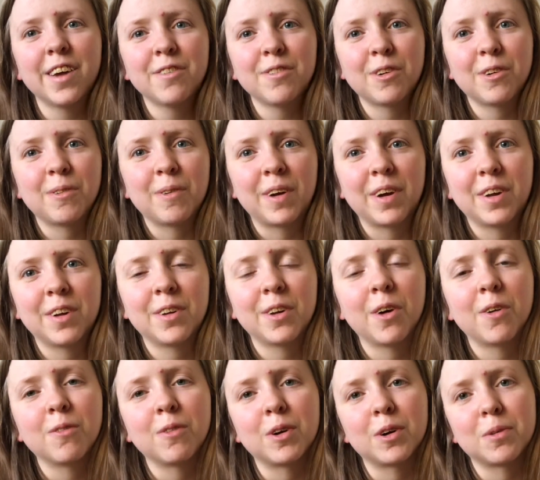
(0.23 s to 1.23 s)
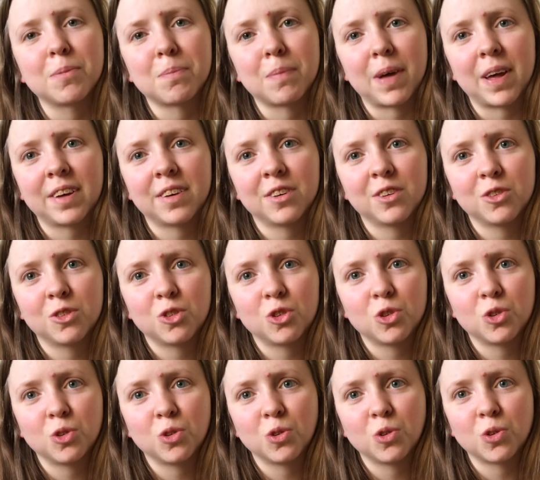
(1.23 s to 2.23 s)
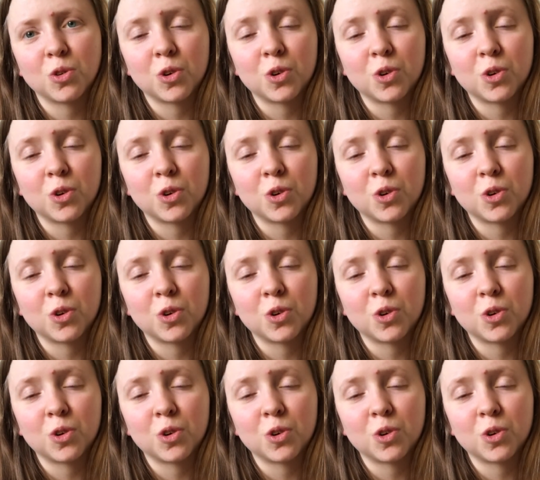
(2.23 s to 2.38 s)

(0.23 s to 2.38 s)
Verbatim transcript: everyone, welcome back to